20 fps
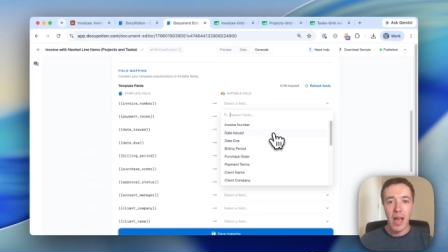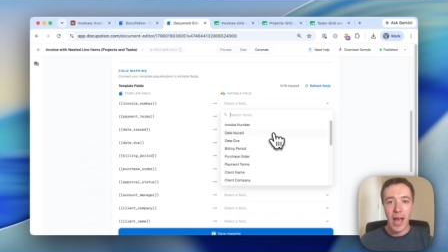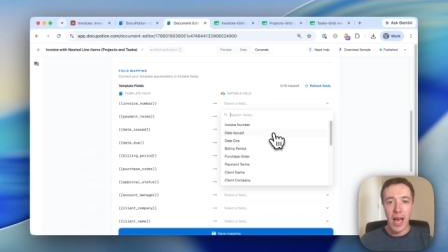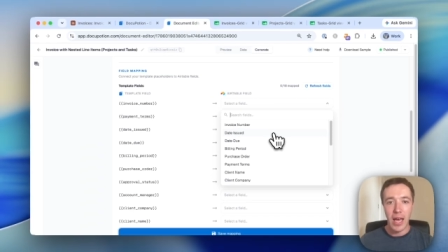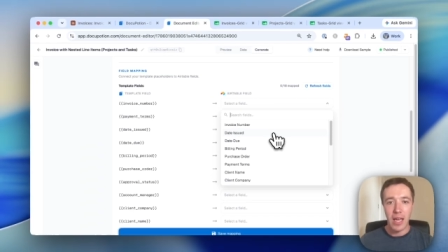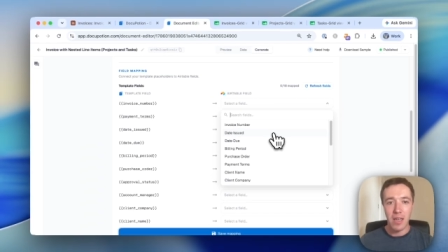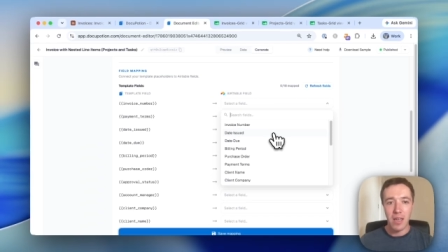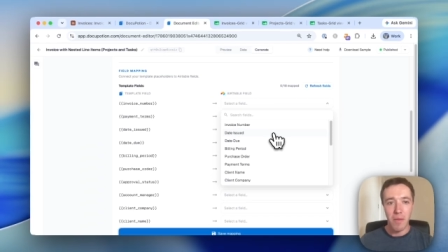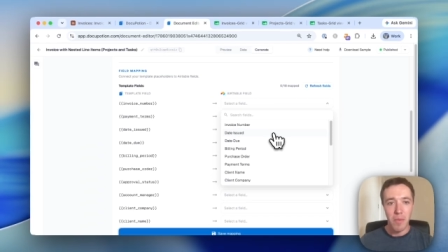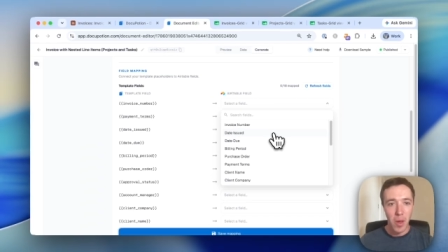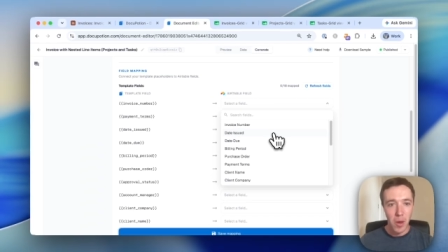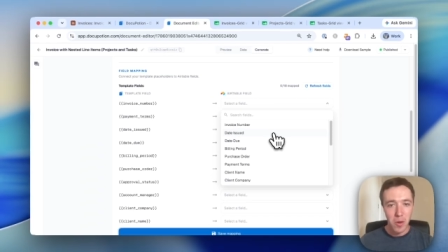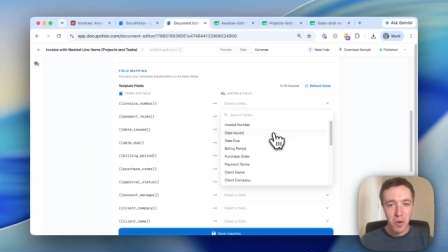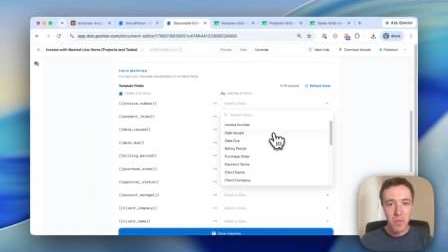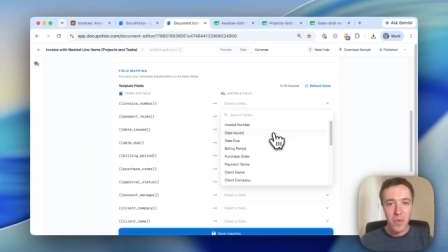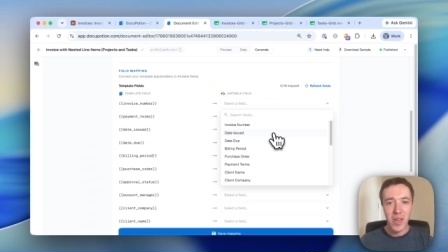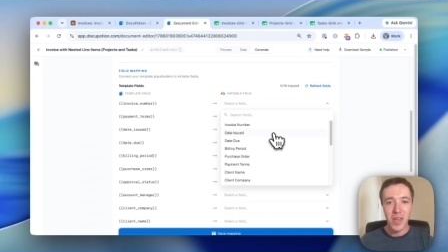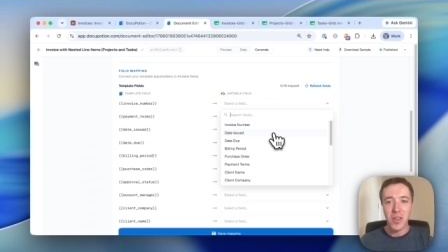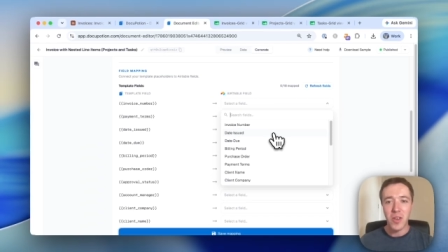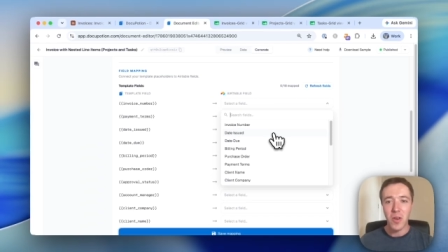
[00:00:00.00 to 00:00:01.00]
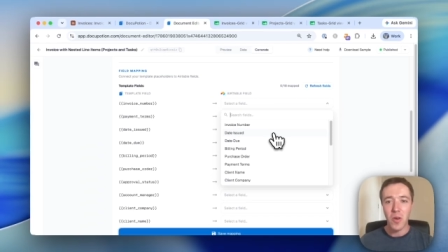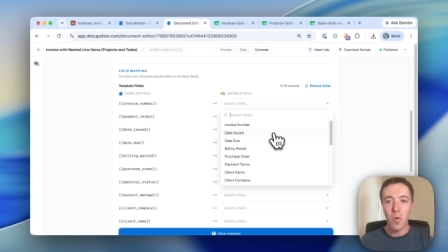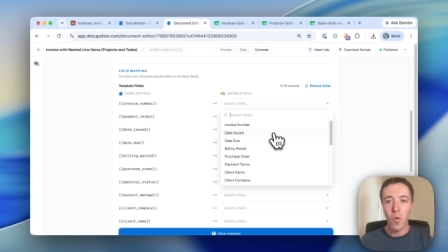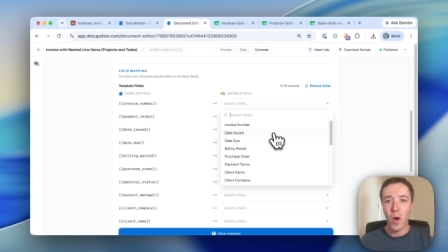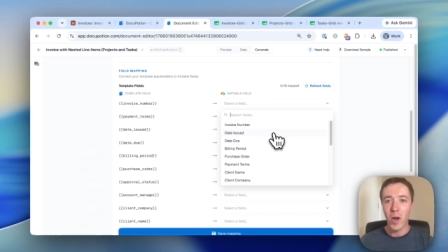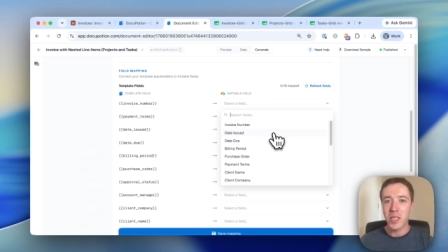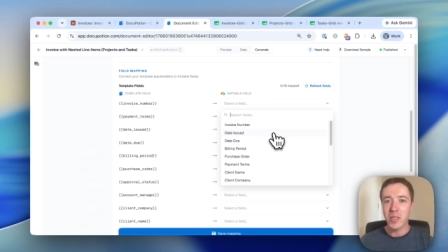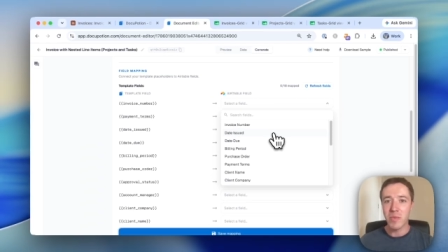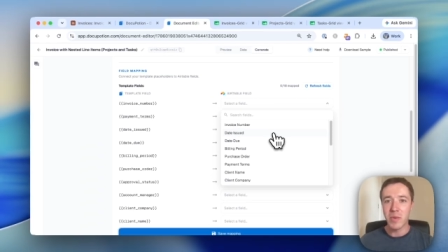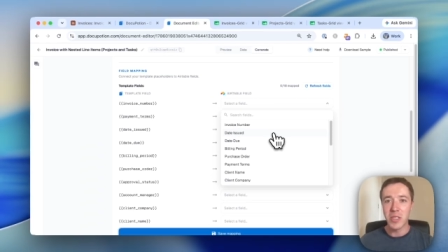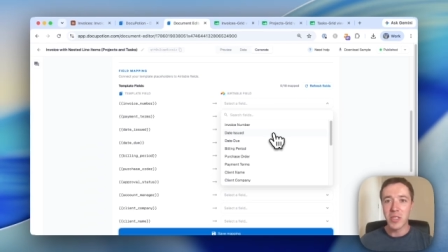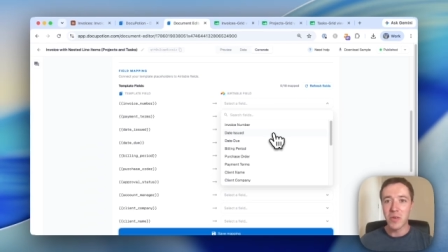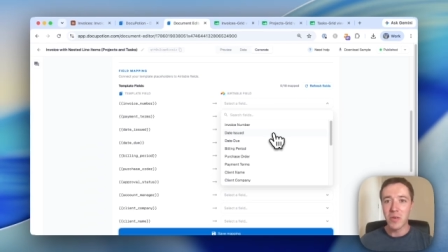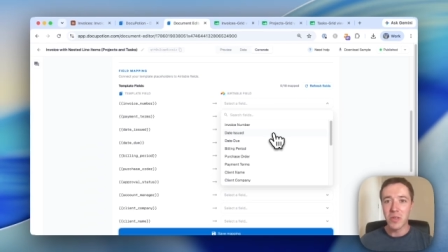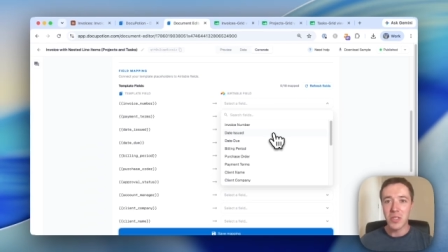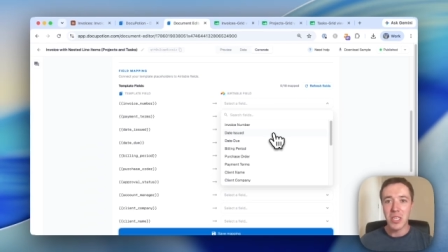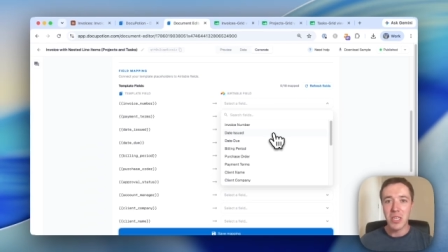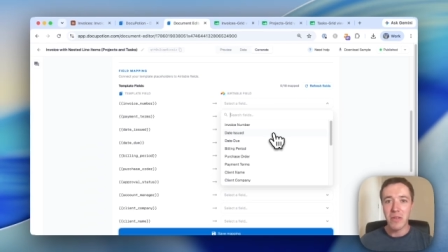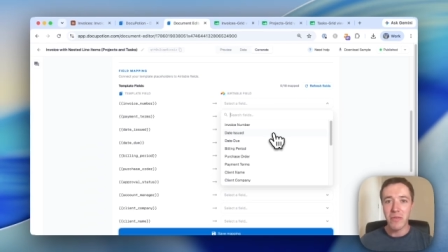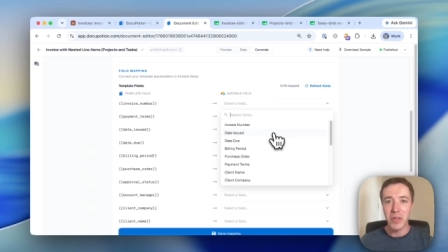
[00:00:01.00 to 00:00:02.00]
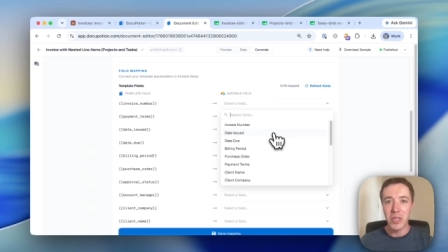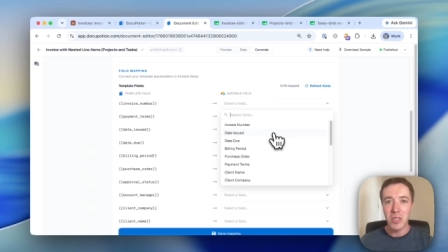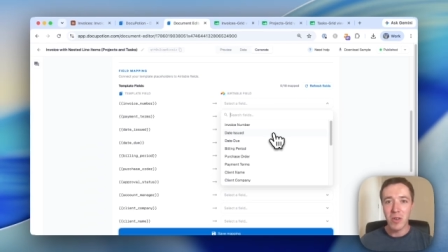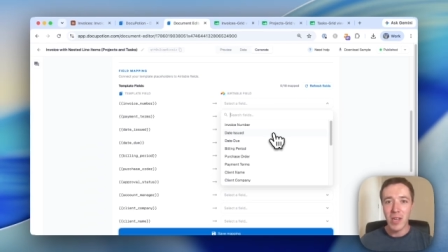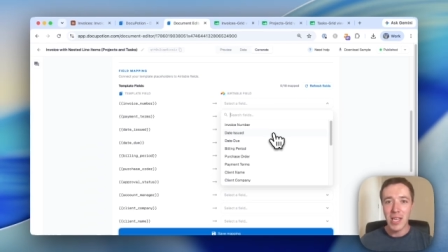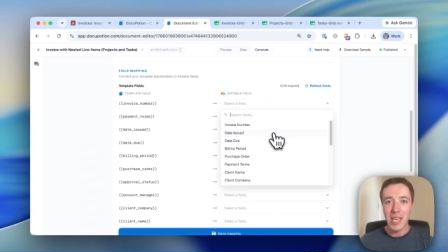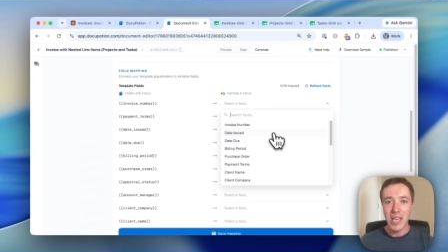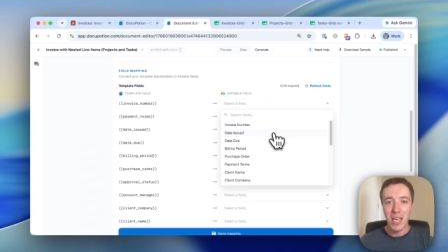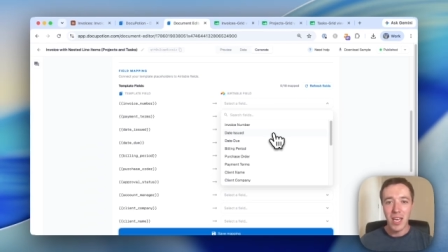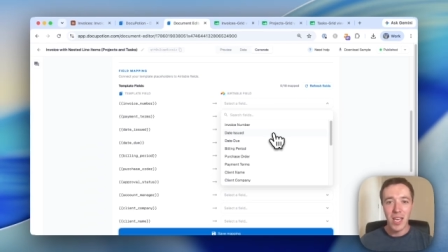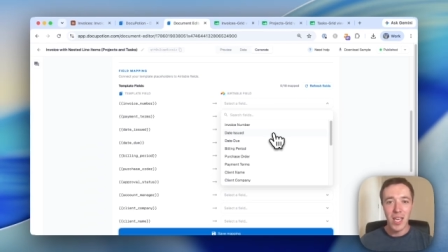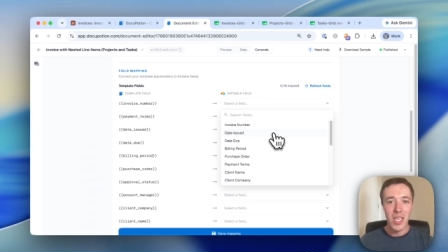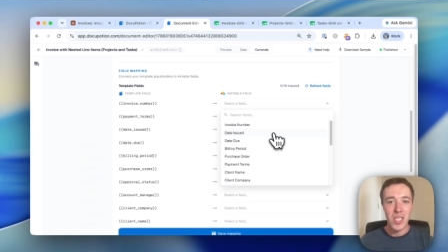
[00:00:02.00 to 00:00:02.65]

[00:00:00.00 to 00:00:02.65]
And I'm not going to make you watch me do this individually.